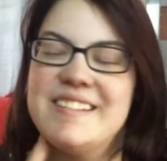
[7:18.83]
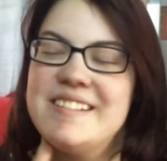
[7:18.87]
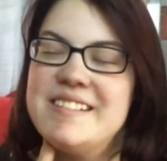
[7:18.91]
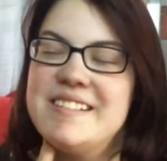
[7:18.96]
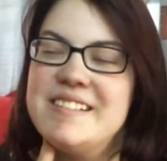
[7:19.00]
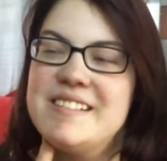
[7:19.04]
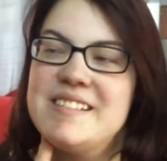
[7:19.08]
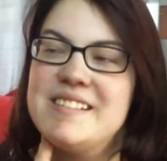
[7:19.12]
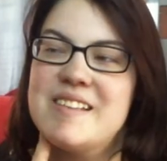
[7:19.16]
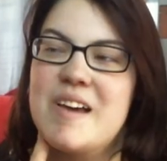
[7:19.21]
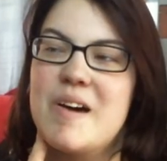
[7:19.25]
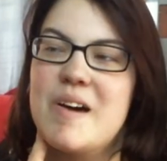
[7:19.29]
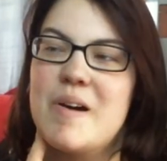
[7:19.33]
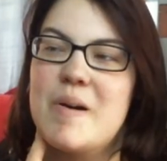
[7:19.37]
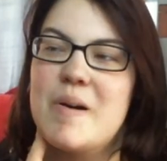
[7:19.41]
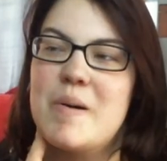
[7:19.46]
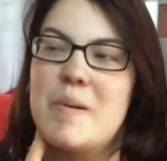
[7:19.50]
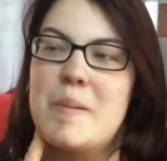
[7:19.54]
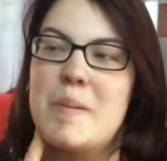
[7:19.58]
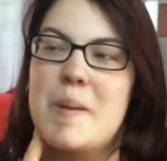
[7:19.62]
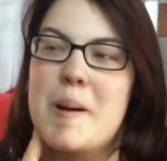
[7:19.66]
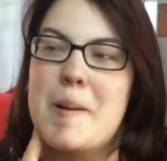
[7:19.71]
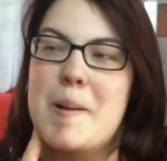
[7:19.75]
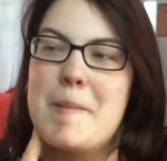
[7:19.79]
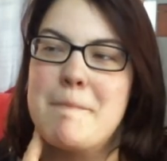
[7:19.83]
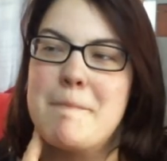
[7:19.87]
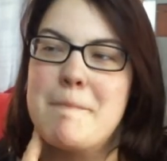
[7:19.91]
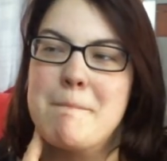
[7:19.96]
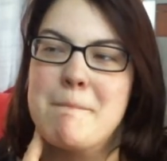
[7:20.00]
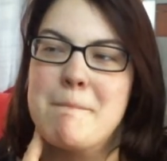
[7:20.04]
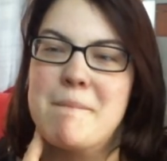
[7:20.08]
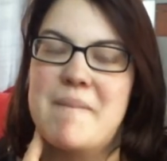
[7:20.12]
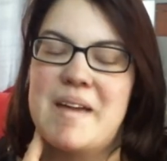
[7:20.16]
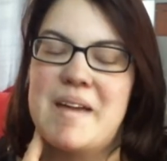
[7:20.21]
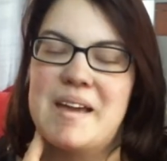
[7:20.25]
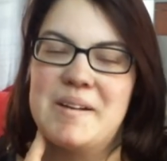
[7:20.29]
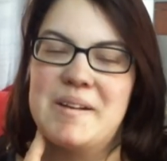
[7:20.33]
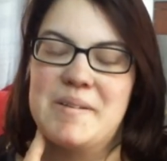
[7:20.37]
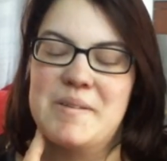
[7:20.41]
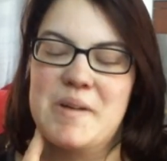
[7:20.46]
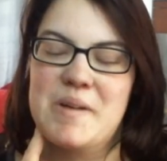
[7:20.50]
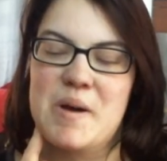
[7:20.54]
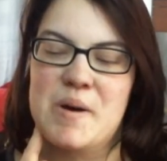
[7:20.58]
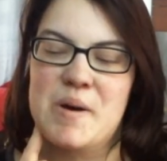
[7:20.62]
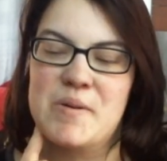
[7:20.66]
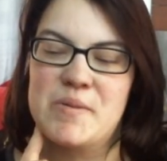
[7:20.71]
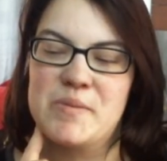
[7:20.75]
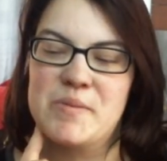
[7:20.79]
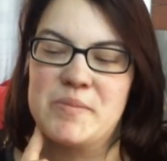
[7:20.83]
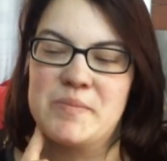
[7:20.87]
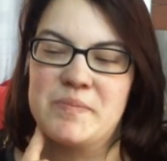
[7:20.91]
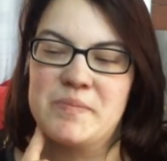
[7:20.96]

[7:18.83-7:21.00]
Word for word: So I don't know.